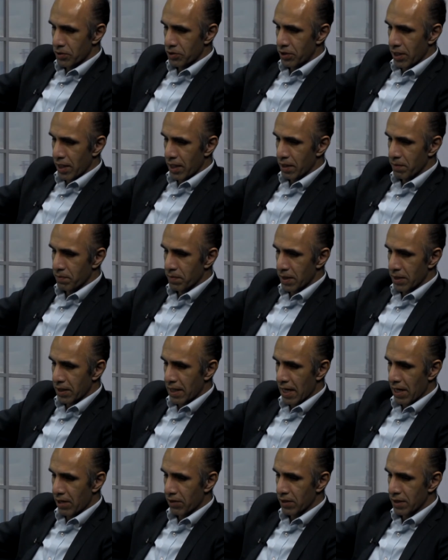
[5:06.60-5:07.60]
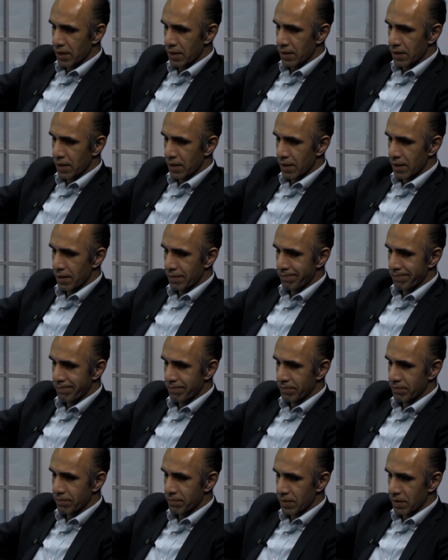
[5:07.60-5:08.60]
Dame Carolyn,
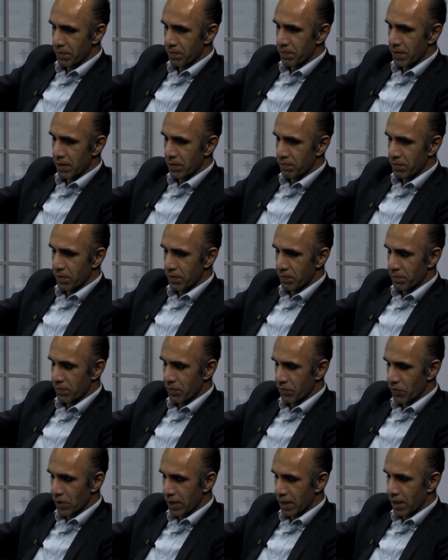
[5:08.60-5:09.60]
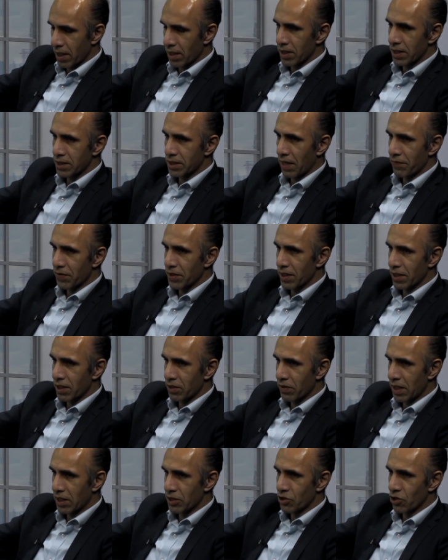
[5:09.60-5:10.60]
regarded as having done a
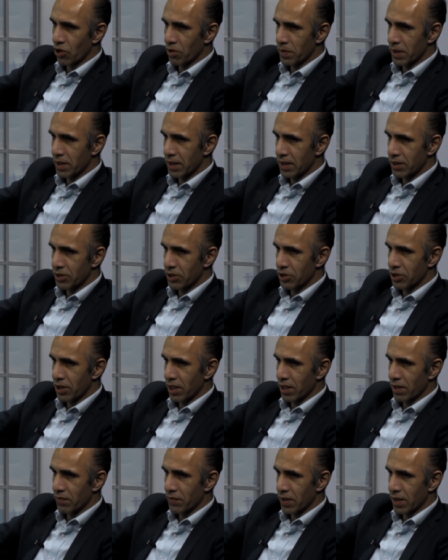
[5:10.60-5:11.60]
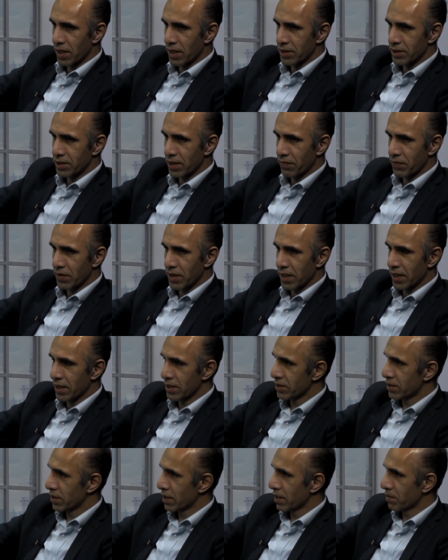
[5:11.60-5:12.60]
great job at EasyJet over the last 7
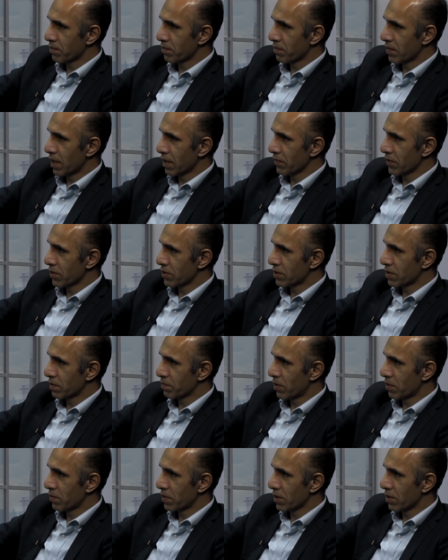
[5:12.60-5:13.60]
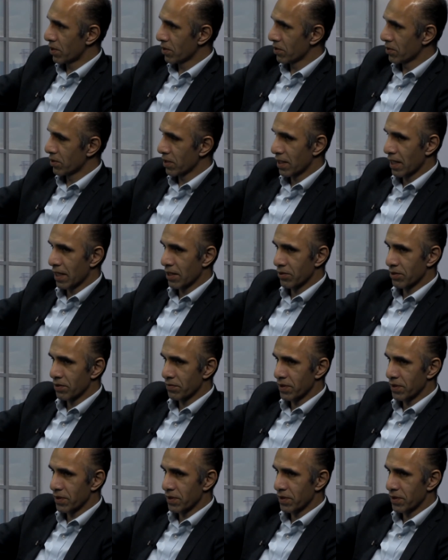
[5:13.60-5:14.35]
years, my view is that probably Coco the Clown could have